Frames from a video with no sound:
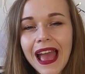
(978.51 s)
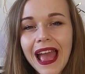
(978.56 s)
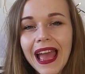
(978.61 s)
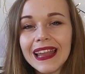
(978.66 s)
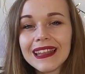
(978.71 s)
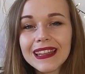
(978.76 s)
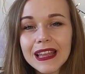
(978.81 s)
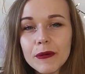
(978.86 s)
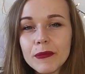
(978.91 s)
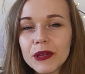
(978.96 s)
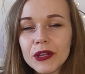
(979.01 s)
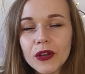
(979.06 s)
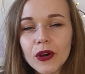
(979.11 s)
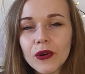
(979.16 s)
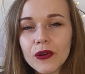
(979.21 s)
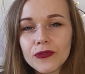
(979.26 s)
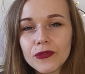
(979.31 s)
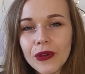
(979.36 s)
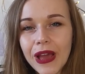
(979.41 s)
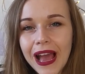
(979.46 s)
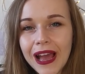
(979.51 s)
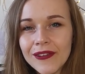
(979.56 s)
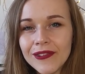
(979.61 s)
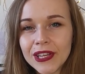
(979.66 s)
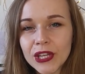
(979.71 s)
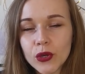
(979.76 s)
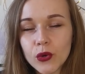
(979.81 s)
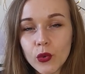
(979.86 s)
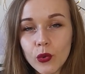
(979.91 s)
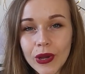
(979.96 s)
And let me know if you have
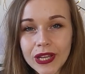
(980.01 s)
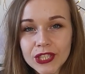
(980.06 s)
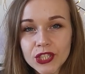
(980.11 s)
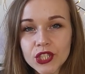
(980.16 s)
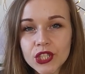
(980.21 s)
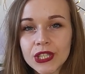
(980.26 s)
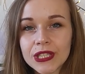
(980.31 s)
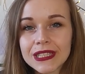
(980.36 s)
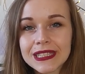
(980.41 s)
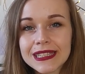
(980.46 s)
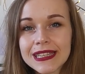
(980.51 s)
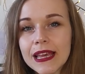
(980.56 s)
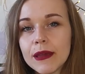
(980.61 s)
any questions.